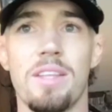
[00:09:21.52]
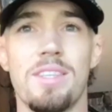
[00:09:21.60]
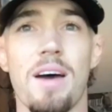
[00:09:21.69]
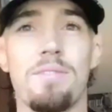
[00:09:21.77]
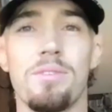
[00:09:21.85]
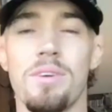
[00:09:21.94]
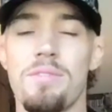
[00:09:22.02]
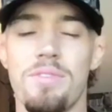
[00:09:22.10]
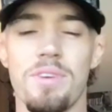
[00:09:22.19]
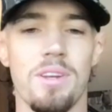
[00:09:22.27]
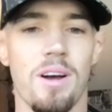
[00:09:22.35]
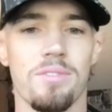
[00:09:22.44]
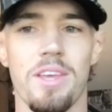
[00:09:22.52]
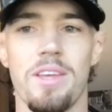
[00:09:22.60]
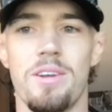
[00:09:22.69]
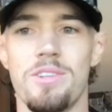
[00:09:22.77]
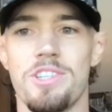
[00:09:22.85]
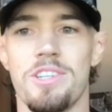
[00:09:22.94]
definitely feed off the
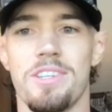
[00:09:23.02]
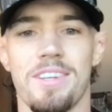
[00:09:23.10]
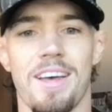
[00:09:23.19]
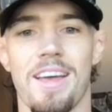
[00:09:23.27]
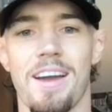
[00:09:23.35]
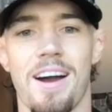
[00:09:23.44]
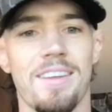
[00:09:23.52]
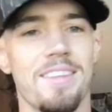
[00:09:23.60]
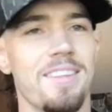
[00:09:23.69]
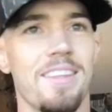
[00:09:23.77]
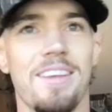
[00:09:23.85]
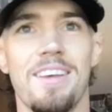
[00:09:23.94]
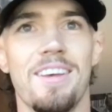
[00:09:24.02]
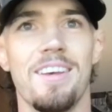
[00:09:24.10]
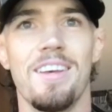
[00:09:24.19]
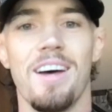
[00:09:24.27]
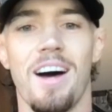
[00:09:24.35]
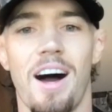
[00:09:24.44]
energy.
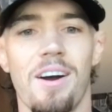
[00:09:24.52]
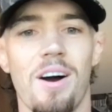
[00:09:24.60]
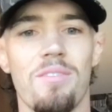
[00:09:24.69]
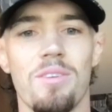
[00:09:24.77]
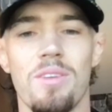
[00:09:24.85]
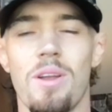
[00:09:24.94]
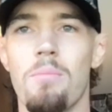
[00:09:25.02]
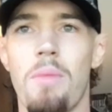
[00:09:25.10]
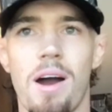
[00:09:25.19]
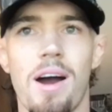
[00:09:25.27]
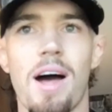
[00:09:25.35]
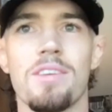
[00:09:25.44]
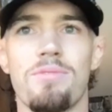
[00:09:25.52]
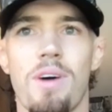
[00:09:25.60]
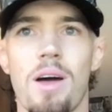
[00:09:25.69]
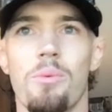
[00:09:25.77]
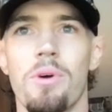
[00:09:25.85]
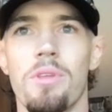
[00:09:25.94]
I love it. My last
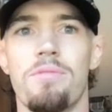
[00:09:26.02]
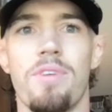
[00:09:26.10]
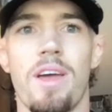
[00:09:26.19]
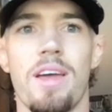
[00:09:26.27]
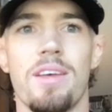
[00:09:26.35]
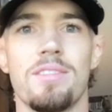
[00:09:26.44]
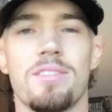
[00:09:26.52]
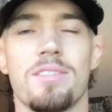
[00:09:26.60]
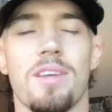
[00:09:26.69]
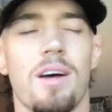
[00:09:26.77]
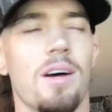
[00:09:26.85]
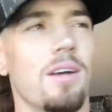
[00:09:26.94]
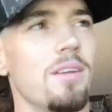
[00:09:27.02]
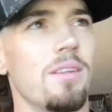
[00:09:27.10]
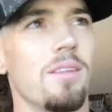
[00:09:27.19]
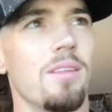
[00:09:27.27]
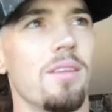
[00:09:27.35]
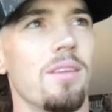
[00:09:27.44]
fight with fans,
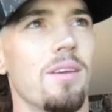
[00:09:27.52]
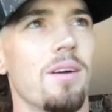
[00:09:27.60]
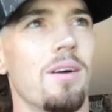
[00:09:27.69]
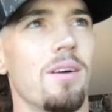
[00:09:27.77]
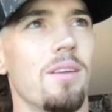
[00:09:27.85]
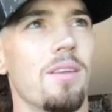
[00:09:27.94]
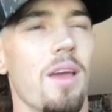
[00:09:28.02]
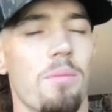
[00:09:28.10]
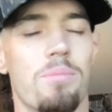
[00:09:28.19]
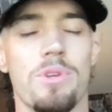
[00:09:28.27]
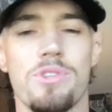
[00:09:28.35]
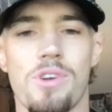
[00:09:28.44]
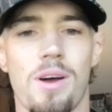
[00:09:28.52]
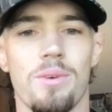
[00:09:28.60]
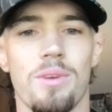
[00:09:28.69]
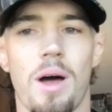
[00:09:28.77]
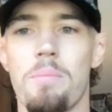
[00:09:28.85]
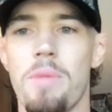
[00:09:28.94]
yeah, I'm pretty
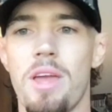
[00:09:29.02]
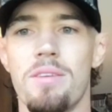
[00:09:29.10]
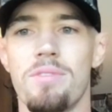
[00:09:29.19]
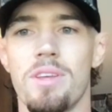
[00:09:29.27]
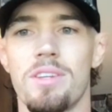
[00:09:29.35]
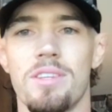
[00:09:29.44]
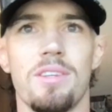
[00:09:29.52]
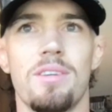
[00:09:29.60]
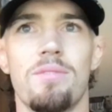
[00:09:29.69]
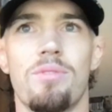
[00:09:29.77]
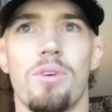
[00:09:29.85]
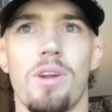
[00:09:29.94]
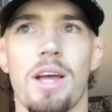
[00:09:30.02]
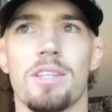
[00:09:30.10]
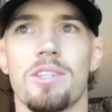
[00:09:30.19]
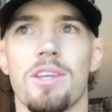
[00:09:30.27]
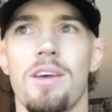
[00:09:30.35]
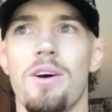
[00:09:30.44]
sure I main evented for
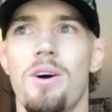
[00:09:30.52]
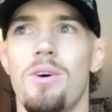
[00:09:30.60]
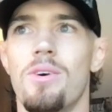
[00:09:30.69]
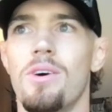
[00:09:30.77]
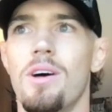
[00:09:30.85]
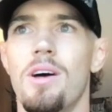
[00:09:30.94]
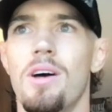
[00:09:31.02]
XKO.